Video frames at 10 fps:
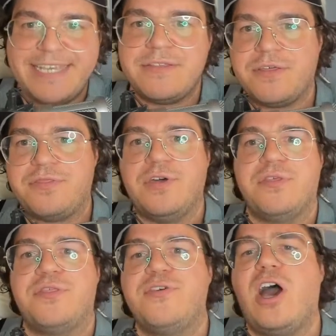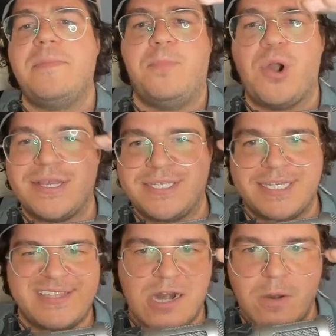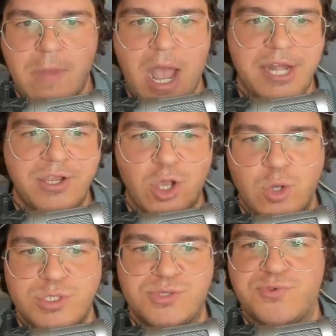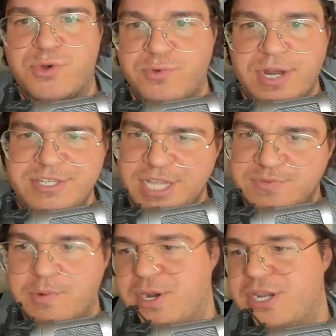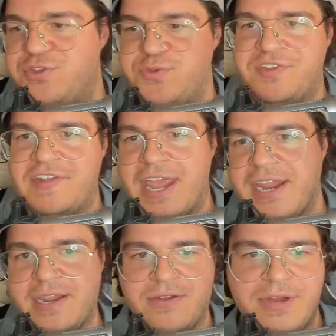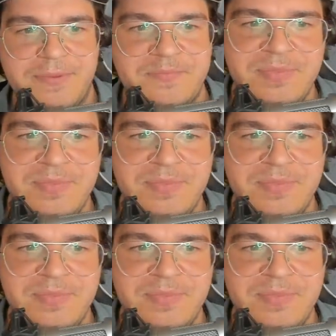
the thought process that our mind goes through, right? So that's what we're going to do today, right?